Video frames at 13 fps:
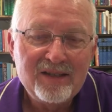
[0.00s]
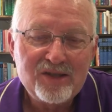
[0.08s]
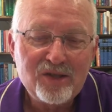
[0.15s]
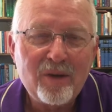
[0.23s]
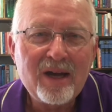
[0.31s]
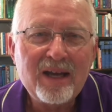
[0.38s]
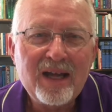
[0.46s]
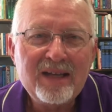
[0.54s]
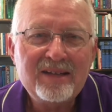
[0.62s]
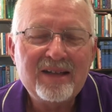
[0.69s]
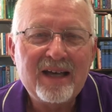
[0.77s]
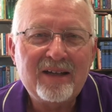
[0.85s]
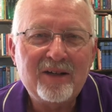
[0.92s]
So I
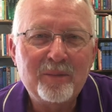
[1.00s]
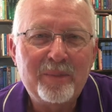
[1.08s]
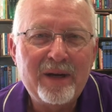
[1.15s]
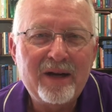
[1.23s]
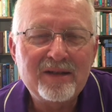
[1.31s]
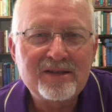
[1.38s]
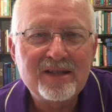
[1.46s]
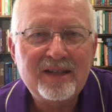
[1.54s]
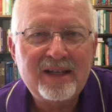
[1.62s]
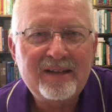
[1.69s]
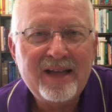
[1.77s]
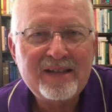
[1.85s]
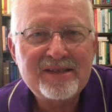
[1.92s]
like that comparison,
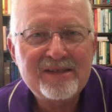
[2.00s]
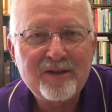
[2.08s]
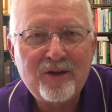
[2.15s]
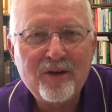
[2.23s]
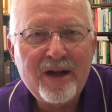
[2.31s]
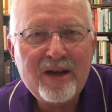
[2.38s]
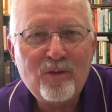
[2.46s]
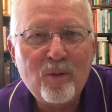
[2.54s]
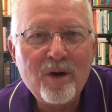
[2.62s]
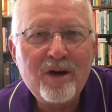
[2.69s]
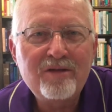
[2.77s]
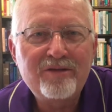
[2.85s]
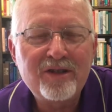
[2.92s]
and that's the great
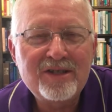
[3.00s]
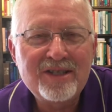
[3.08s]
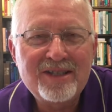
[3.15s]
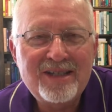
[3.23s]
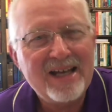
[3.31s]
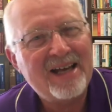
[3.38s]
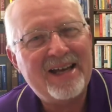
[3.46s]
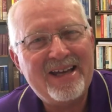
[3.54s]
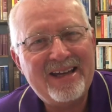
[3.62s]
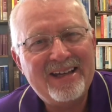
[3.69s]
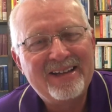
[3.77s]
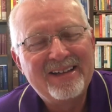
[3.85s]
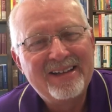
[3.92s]
word for
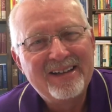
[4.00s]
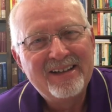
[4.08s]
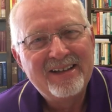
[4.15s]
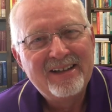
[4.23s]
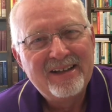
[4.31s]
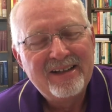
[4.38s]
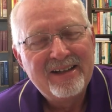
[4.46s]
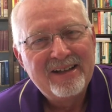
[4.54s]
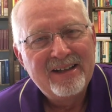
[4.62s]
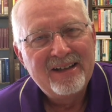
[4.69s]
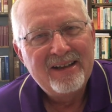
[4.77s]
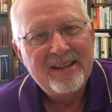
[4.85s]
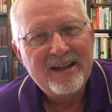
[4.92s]
today.
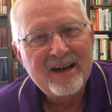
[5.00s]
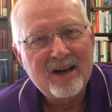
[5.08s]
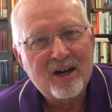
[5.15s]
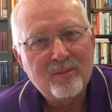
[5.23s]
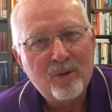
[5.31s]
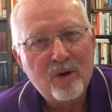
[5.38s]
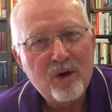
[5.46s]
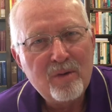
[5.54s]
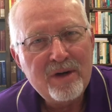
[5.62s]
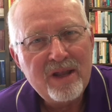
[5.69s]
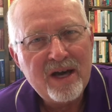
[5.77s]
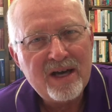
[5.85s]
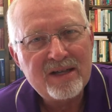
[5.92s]
There are more
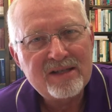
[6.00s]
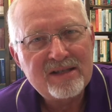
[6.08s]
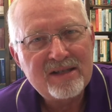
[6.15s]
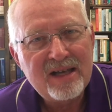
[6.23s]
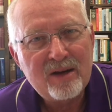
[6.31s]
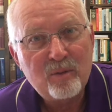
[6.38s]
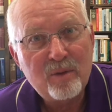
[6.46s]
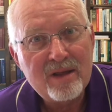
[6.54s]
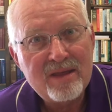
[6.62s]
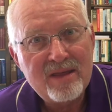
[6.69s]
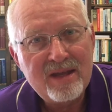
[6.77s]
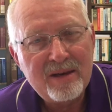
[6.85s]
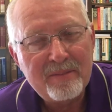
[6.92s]
with us than with
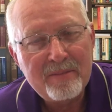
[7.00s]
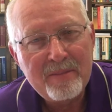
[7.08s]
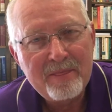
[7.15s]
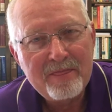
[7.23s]
them.